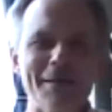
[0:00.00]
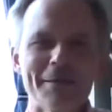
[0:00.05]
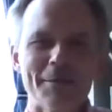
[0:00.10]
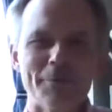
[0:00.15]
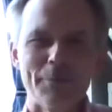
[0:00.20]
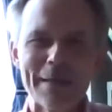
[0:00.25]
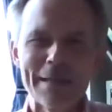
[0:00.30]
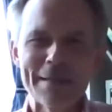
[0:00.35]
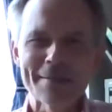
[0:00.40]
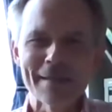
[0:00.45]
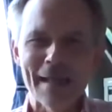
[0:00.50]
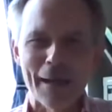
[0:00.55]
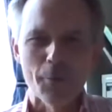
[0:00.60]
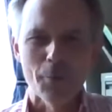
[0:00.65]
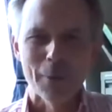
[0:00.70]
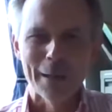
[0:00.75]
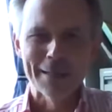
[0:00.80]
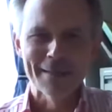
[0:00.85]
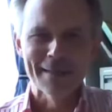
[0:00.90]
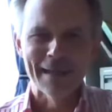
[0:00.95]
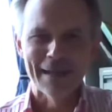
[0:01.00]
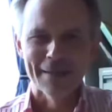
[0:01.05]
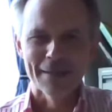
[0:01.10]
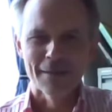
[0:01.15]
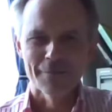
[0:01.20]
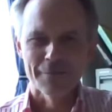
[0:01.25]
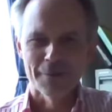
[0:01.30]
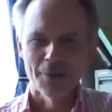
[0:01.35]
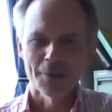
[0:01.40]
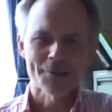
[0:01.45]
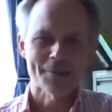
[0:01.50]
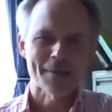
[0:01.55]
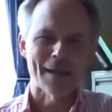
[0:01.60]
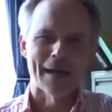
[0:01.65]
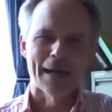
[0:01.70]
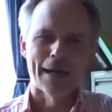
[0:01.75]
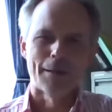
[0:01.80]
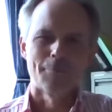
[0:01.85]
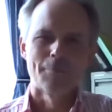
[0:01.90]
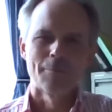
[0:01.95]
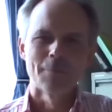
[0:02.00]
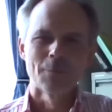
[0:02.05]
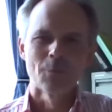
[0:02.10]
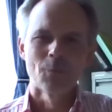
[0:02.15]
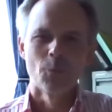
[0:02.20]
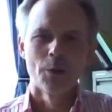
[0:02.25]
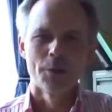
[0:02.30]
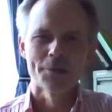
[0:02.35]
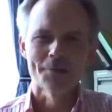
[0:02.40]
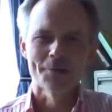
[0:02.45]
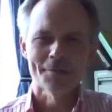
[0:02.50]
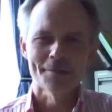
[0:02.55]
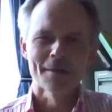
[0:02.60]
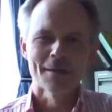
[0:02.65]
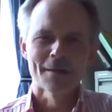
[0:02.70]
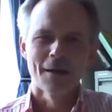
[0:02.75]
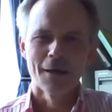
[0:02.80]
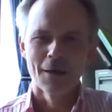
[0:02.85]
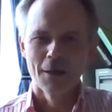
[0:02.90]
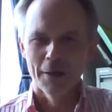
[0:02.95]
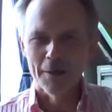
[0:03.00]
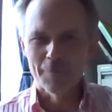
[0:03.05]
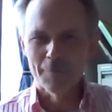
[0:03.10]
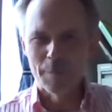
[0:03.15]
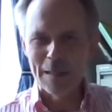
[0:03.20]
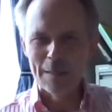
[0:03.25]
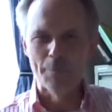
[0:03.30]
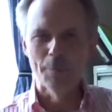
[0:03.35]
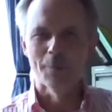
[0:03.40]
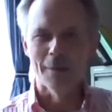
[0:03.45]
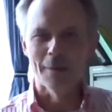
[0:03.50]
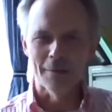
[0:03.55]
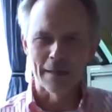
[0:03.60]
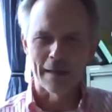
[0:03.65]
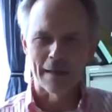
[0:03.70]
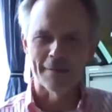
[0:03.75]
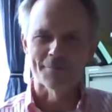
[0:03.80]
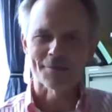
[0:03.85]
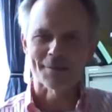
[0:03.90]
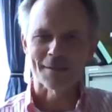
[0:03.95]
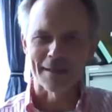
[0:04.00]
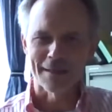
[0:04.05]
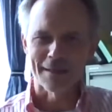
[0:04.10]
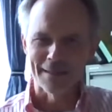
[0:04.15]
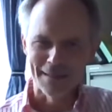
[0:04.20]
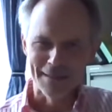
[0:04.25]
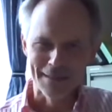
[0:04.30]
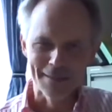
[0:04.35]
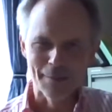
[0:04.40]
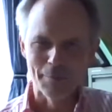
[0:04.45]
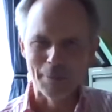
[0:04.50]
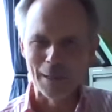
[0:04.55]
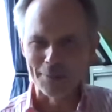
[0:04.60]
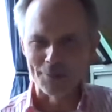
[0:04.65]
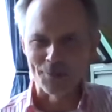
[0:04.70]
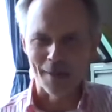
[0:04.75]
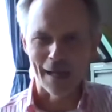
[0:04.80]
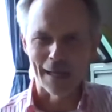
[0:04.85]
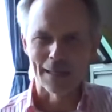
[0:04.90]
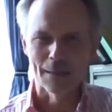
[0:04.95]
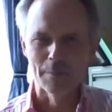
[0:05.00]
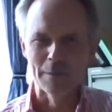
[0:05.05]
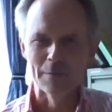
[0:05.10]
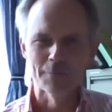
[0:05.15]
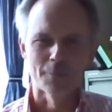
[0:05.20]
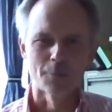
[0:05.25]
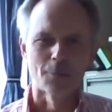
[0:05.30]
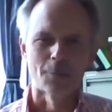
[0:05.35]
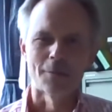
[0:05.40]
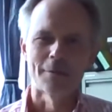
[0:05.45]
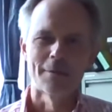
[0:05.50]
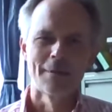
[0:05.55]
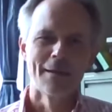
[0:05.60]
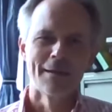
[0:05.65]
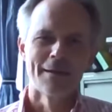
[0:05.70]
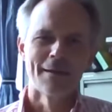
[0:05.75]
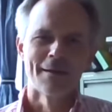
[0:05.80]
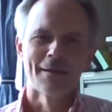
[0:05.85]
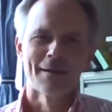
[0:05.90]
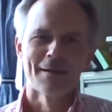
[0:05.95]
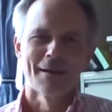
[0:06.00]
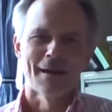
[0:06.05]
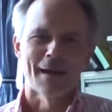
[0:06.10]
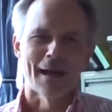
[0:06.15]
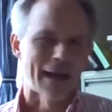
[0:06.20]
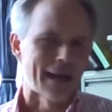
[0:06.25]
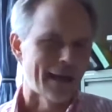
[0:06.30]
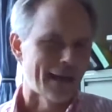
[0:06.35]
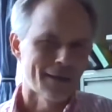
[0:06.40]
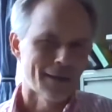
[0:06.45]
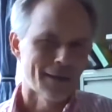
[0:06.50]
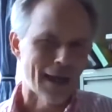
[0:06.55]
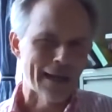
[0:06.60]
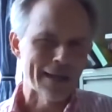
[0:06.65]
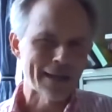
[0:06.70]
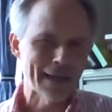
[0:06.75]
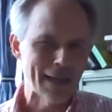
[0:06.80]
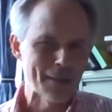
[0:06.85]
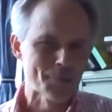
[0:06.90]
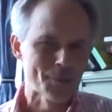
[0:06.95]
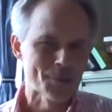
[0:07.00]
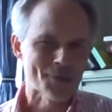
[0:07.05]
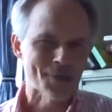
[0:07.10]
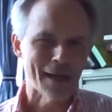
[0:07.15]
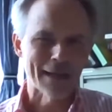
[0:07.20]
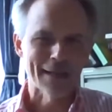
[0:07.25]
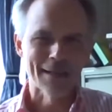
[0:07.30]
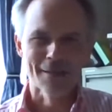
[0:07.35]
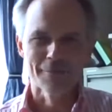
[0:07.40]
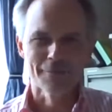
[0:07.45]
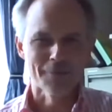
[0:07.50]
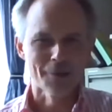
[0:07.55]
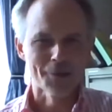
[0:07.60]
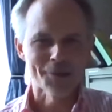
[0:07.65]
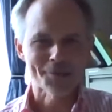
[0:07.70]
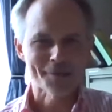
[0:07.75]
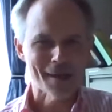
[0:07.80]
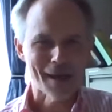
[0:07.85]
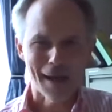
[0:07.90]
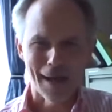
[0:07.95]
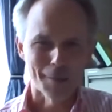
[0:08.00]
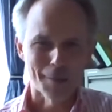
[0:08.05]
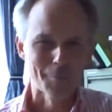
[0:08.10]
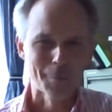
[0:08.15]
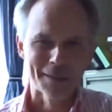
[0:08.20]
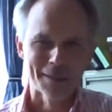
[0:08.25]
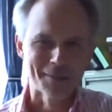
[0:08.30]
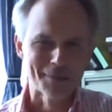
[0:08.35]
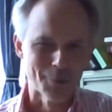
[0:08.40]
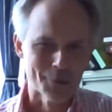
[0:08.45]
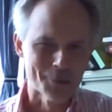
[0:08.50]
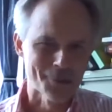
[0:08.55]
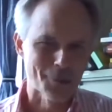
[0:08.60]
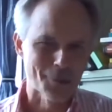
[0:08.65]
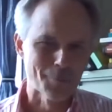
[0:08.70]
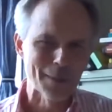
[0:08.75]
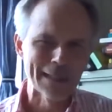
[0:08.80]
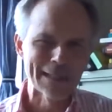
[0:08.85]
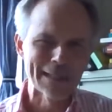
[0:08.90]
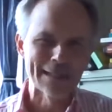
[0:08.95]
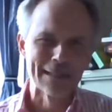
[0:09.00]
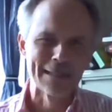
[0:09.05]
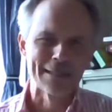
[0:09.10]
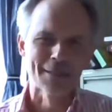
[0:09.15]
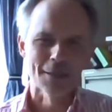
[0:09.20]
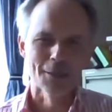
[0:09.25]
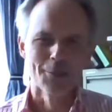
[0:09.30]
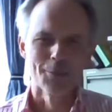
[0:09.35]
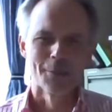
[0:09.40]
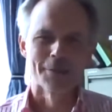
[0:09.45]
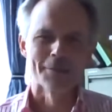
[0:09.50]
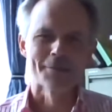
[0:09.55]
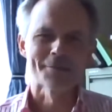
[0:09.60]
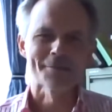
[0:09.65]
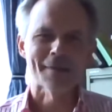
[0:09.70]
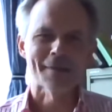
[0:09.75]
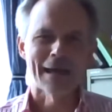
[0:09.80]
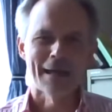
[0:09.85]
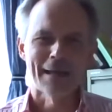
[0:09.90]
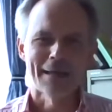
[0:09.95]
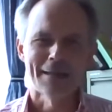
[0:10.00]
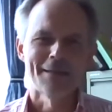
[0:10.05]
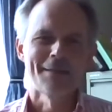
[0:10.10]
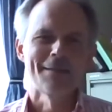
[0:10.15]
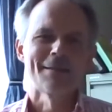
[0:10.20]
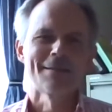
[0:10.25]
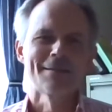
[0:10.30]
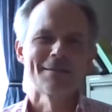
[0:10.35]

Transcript: The reason I went there the first time was a lot of people have studied about China before. I, I came to China the first time and was completely clueless. I